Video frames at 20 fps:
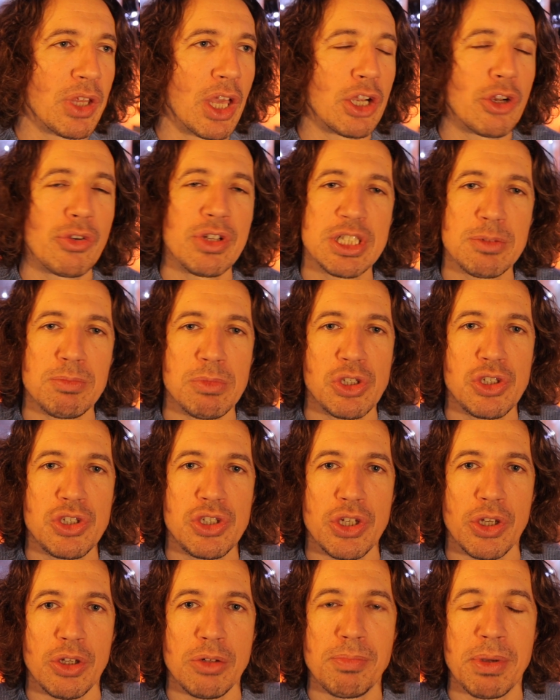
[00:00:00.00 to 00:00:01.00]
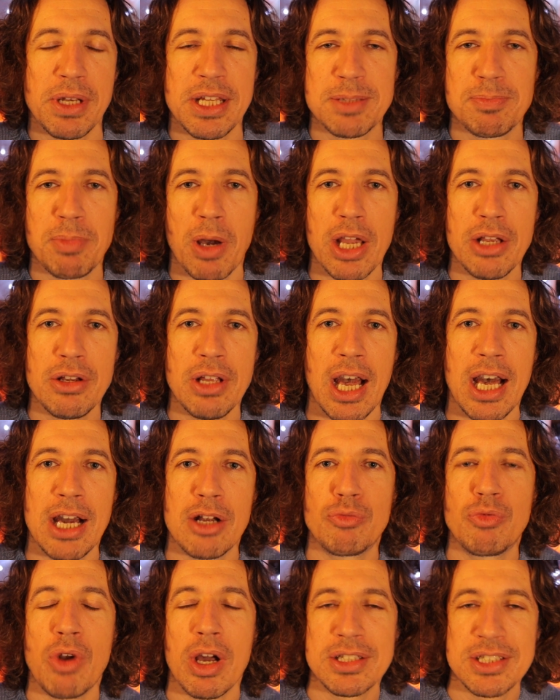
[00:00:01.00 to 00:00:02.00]
Christmas tune, but it's by
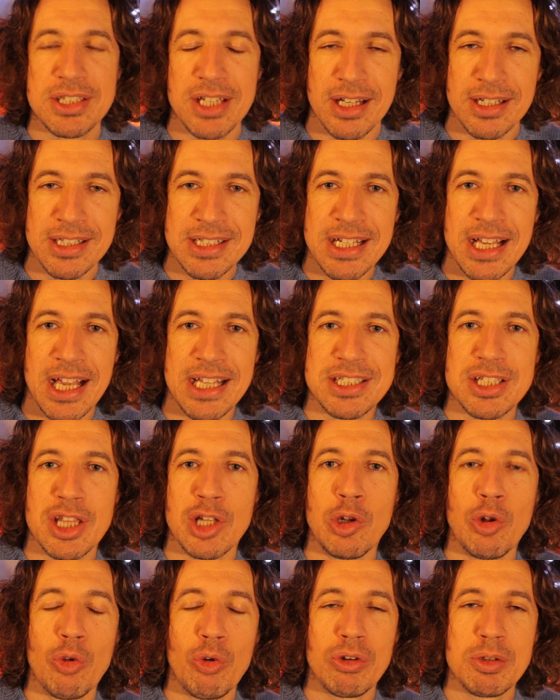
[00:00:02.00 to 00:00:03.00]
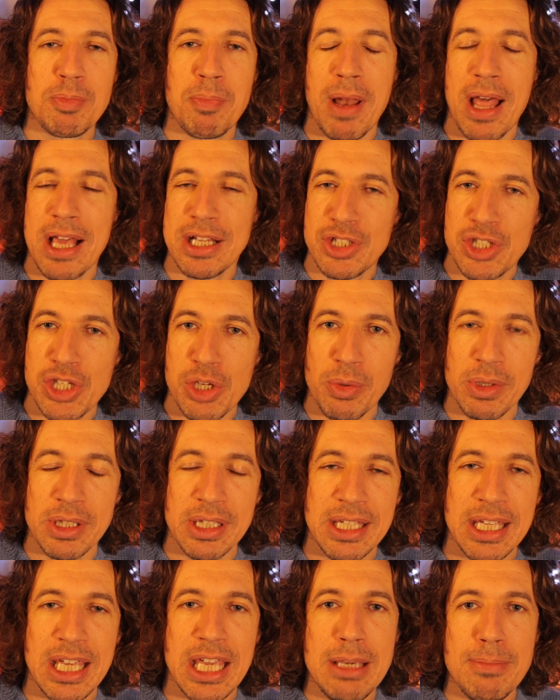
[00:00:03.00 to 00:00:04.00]
Rutter. It's The Lord Bless You and
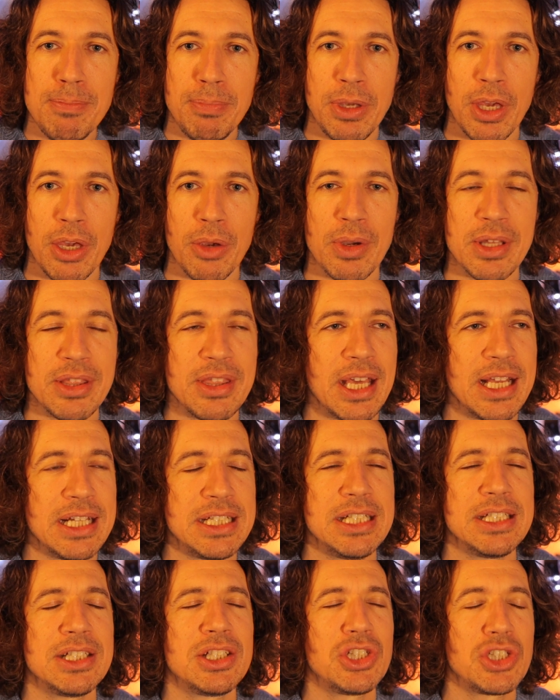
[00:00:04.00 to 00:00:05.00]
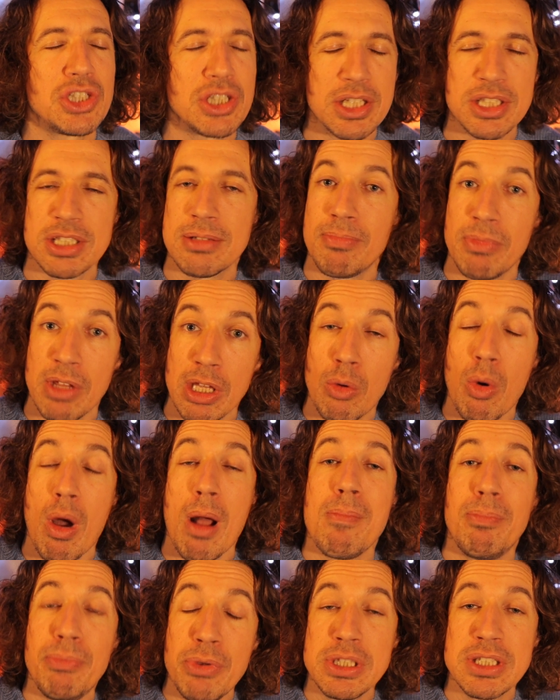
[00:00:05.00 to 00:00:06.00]
Keep You, and it is just something
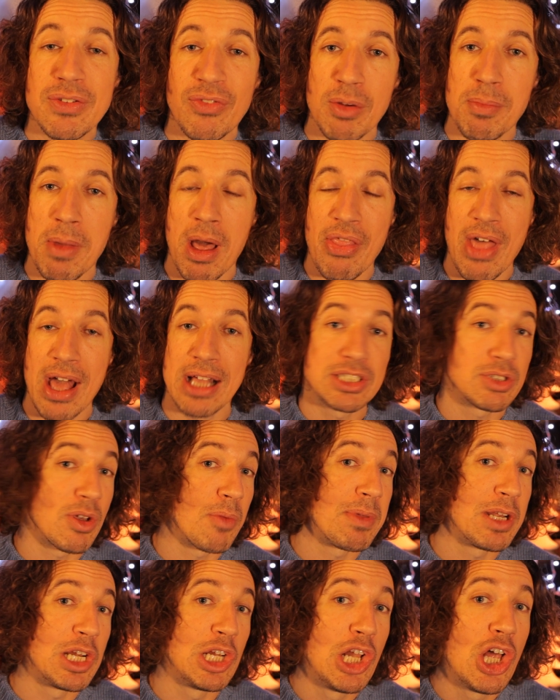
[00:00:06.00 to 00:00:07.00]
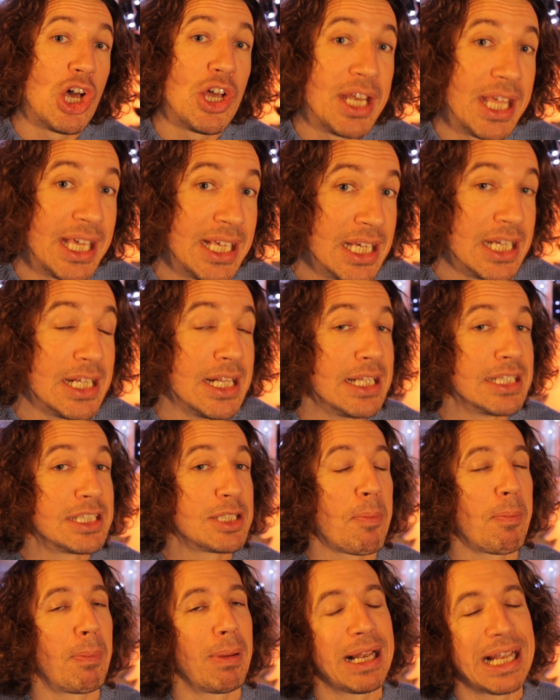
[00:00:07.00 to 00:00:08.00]
quite beautiful about that. So I've been learning to
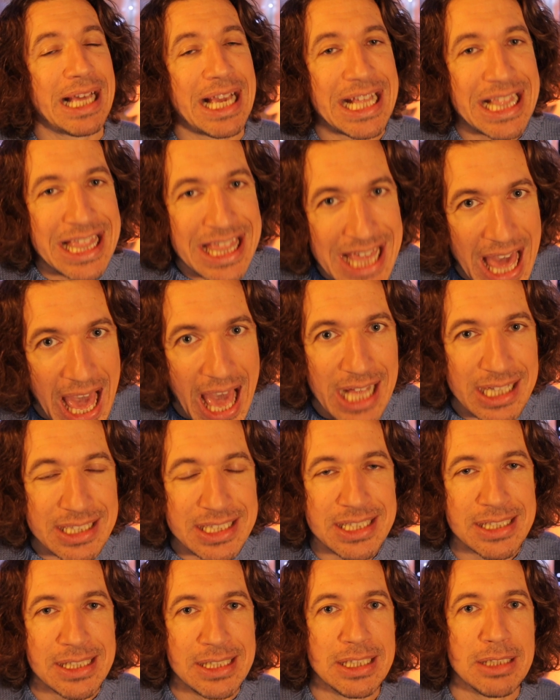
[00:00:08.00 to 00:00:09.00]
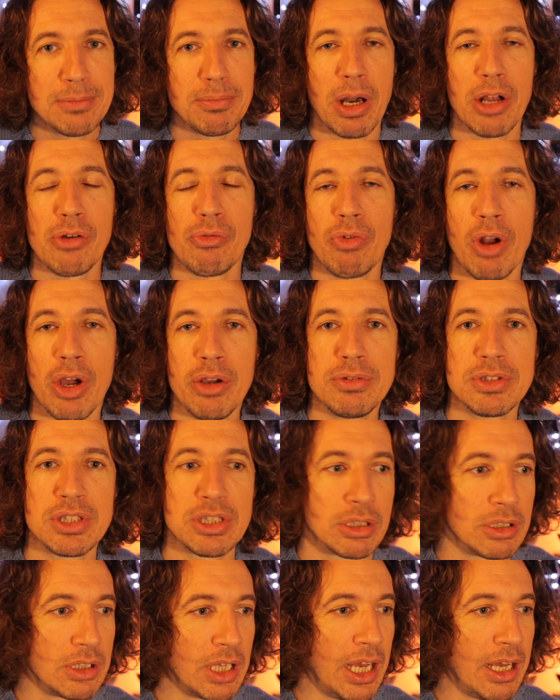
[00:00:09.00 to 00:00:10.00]
play that by
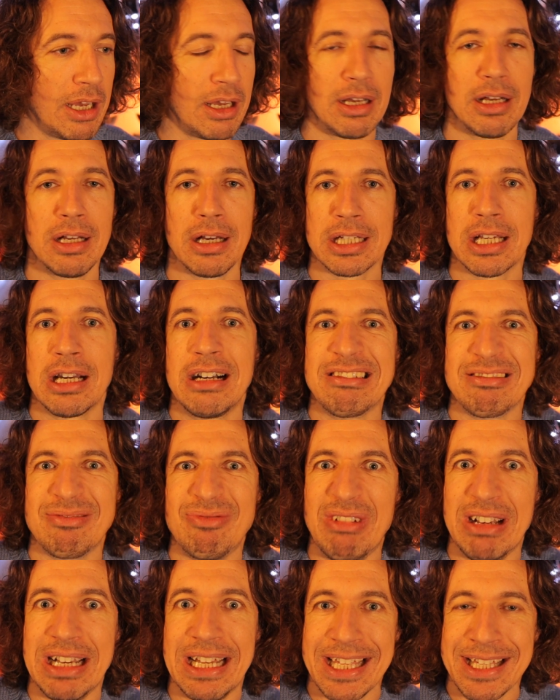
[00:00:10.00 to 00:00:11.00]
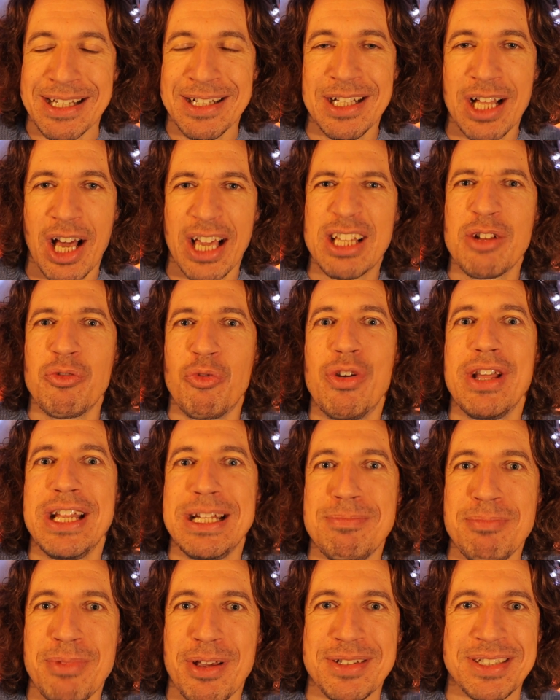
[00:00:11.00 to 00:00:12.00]
rote. I can
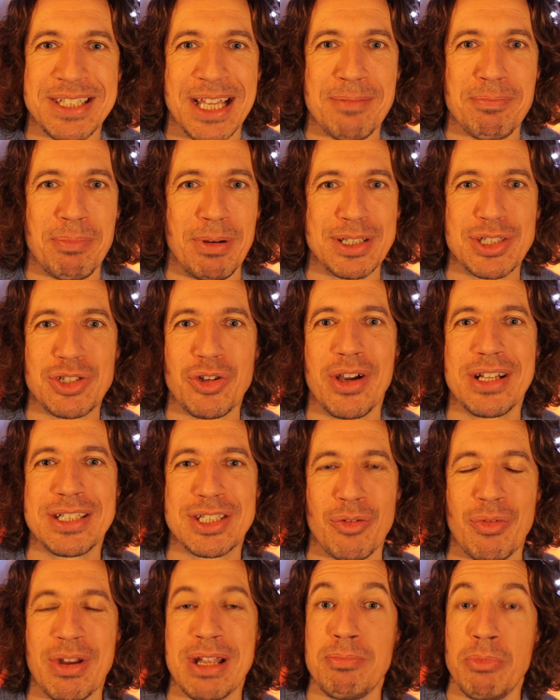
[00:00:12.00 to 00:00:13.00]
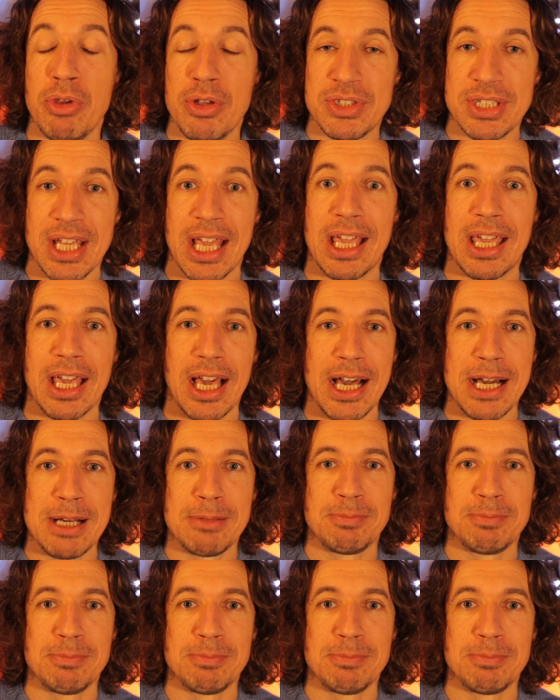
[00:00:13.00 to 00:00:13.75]
read music, but trying to read music